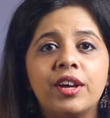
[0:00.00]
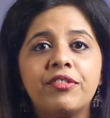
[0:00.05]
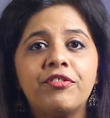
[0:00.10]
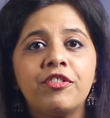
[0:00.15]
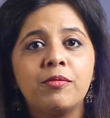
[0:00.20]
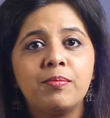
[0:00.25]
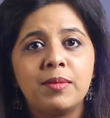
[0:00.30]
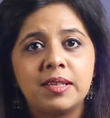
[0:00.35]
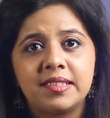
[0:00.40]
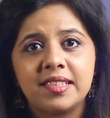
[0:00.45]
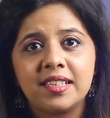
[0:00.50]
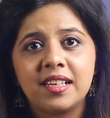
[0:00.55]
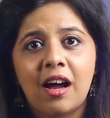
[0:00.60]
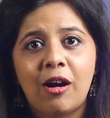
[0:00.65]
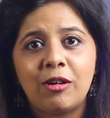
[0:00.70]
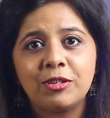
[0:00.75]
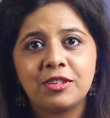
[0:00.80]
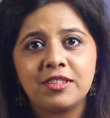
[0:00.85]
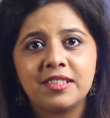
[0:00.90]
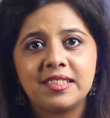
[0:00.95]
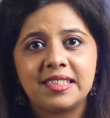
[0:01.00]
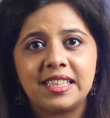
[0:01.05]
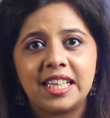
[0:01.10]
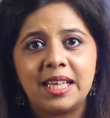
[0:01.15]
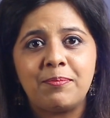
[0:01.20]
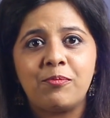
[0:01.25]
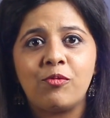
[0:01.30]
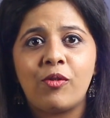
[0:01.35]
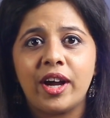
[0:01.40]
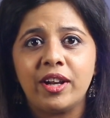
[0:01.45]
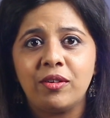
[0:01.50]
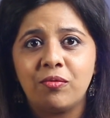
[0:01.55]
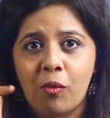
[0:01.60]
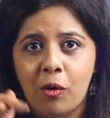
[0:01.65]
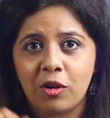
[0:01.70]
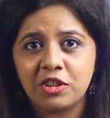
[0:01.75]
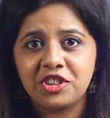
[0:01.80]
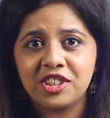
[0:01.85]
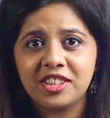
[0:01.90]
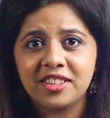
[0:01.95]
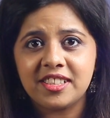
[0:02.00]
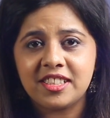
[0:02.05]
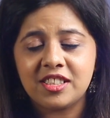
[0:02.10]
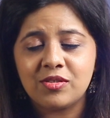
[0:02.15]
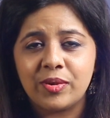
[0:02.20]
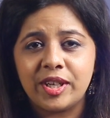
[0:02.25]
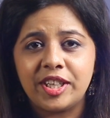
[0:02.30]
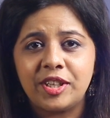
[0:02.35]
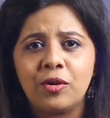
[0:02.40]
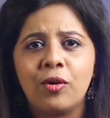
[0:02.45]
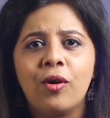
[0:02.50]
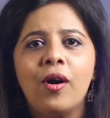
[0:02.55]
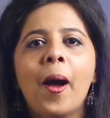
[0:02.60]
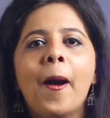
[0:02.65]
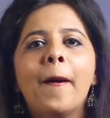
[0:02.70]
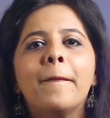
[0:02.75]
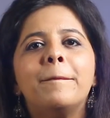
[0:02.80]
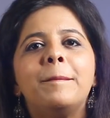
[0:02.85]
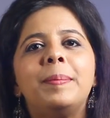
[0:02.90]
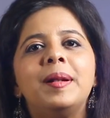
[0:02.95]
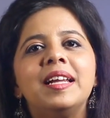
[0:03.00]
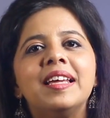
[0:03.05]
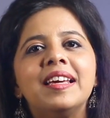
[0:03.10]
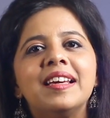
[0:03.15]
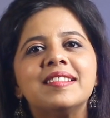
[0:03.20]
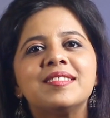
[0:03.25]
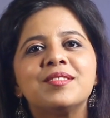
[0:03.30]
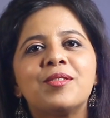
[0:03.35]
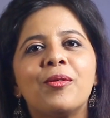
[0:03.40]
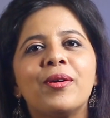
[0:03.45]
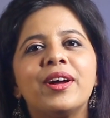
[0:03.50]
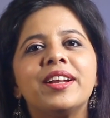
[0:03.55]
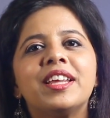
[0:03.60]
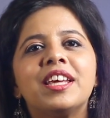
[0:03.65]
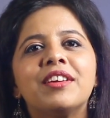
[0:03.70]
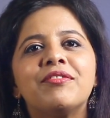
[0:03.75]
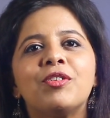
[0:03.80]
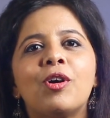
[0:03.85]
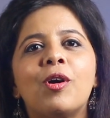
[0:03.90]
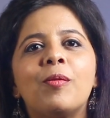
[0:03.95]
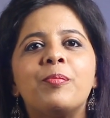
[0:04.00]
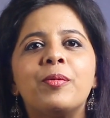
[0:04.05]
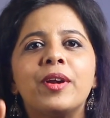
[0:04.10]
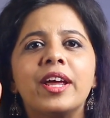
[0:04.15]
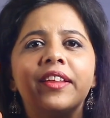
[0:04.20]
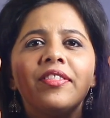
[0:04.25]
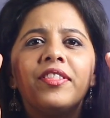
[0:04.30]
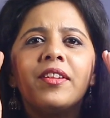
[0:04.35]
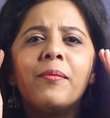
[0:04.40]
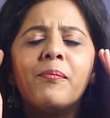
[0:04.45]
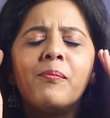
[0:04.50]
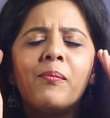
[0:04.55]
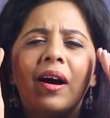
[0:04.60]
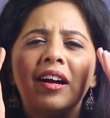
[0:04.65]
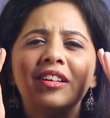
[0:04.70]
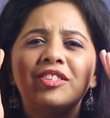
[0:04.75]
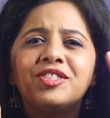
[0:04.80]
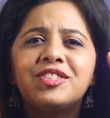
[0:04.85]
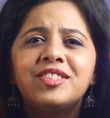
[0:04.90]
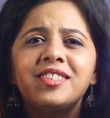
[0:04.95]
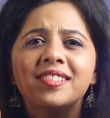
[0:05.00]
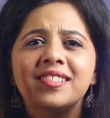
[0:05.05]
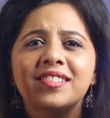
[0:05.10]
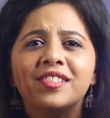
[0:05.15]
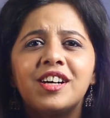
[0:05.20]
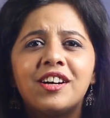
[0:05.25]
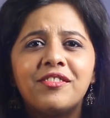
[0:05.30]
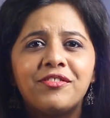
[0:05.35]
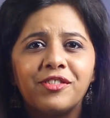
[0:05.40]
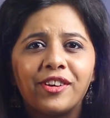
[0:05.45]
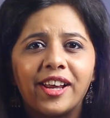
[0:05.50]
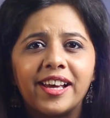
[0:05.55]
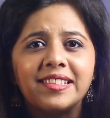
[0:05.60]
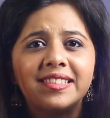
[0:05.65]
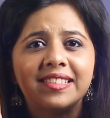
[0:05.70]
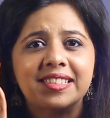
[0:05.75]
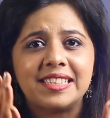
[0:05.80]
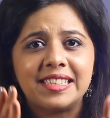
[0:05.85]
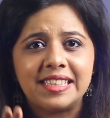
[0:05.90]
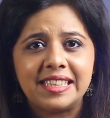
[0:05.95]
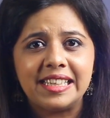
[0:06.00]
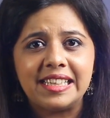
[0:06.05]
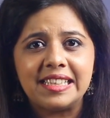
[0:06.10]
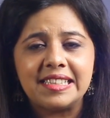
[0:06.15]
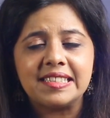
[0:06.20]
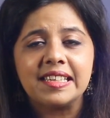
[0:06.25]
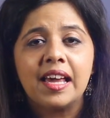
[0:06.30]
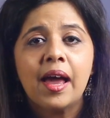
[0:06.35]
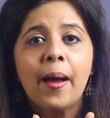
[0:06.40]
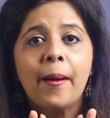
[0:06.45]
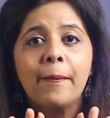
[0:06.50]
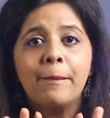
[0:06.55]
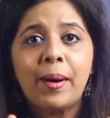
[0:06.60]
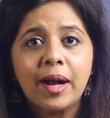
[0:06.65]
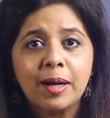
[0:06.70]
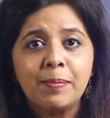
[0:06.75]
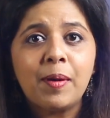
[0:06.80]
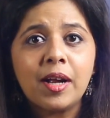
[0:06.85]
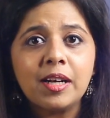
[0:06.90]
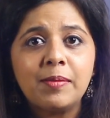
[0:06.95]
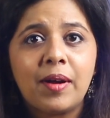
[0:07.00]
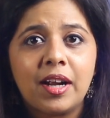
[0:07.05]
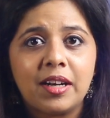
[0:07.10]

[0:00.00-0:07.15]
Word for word: if you're missing out on sleep while watching this video, please go and give your brain the much deserved rest it needs. But but